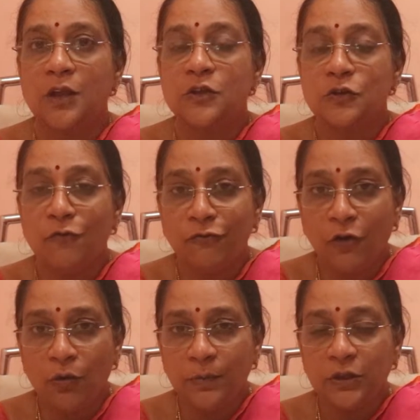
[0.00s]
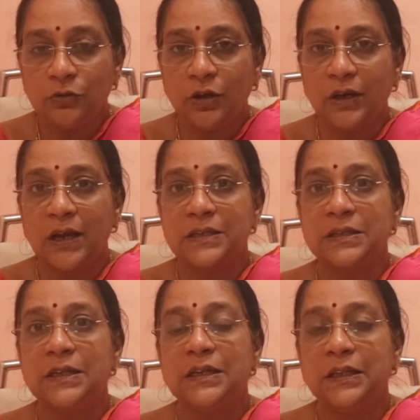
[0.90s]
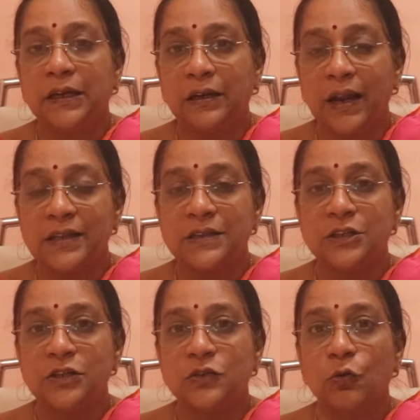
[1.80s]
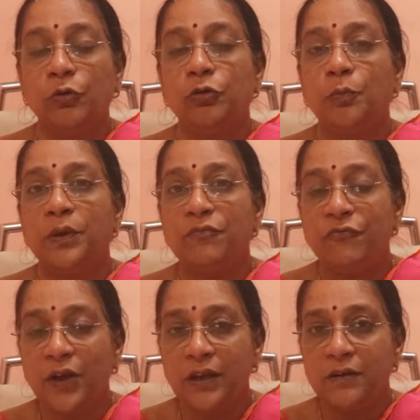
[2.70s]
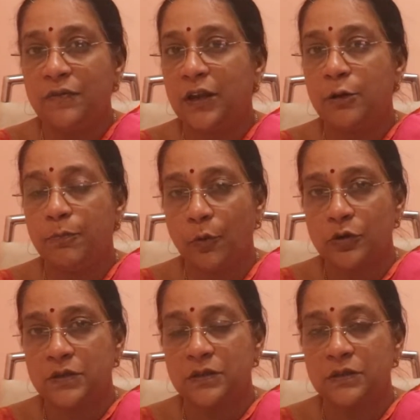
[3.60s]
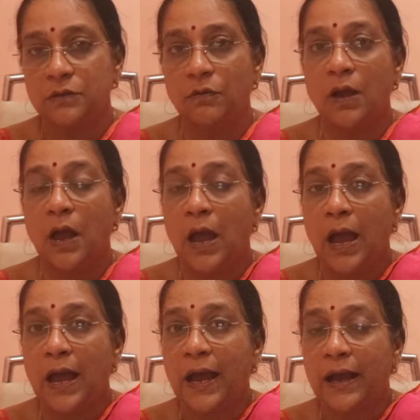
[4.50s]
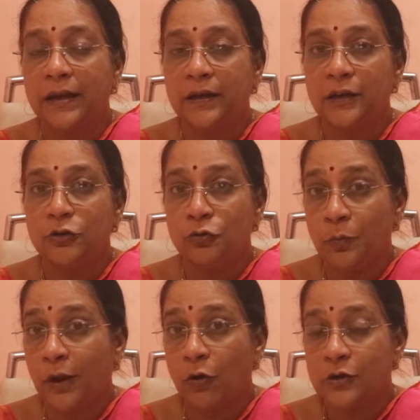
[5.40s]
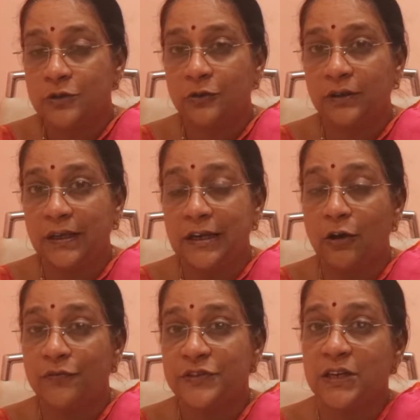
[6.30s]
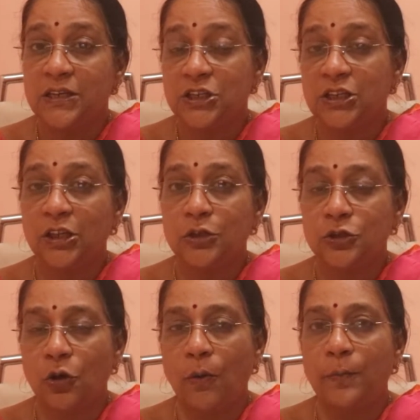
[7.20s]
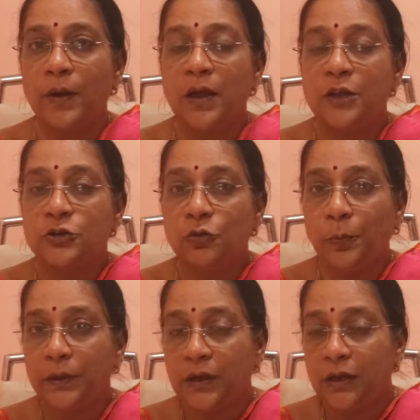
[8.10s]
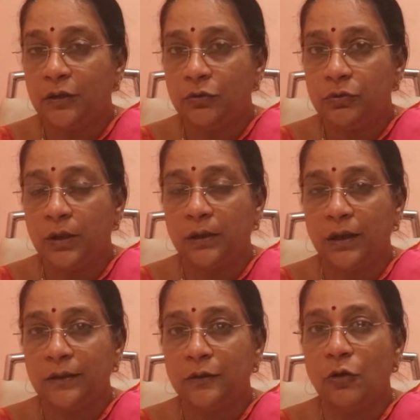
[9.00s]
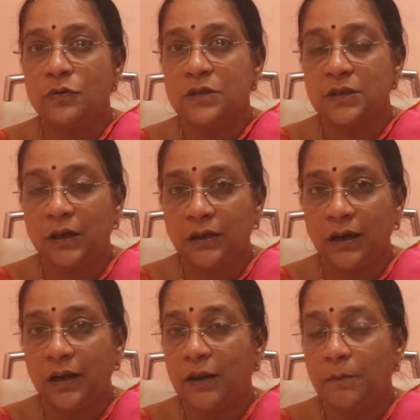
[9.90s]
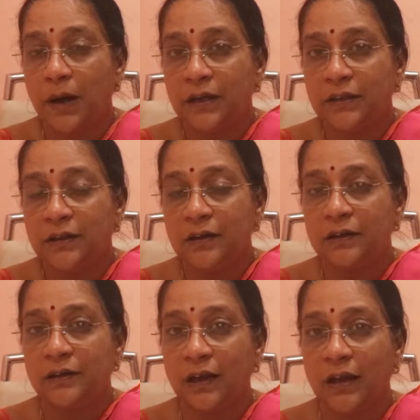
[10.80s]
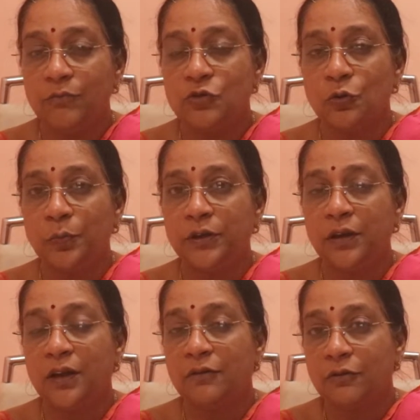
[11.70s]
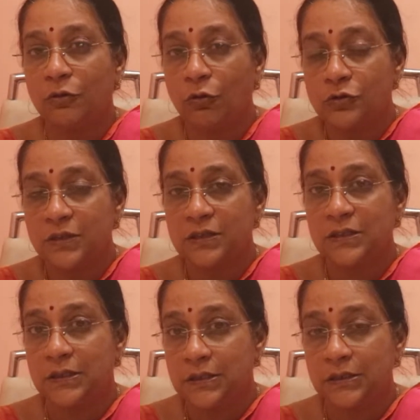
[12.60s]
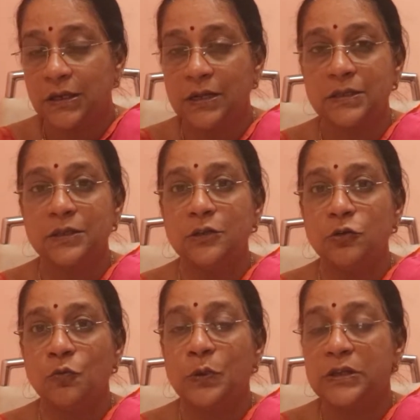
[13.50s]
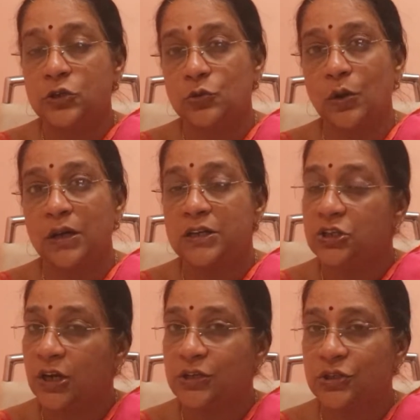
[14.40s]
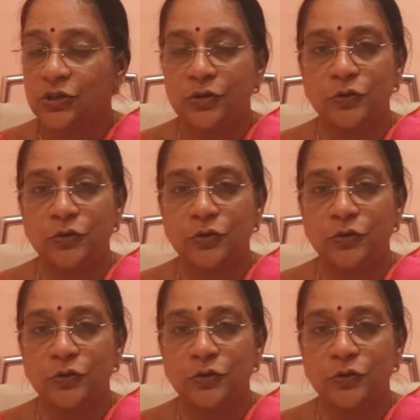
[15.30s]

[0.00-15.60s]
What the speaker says: So for Mithuna Rasi, the transit is going to be very positive and you may also think of changing the job. Jupiter into the 10th house, certainly by the time Jupiter closes this transit, you will surely change the